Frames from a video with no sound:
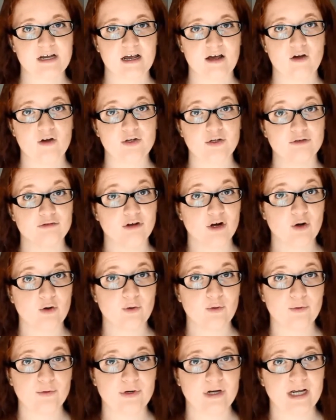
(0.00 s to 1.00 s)
on your
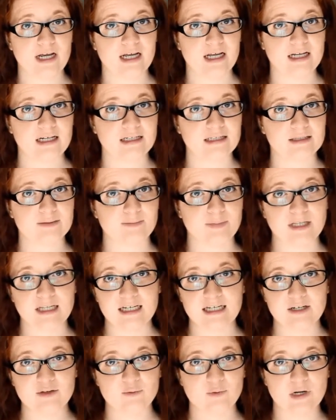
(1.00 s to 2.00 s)
own and
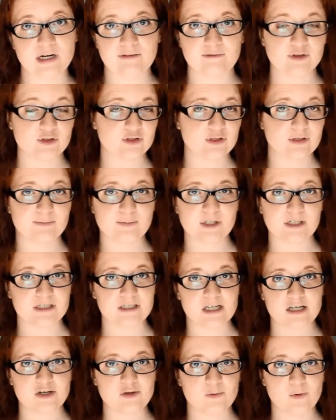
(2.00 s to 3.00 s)
plan whatever trip it is
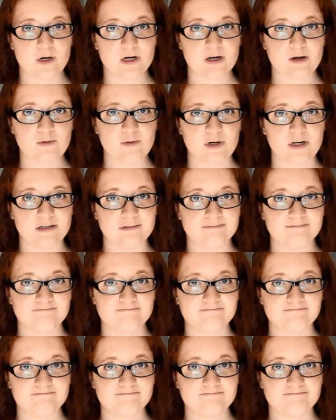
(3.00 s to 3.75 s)
that you want to go on.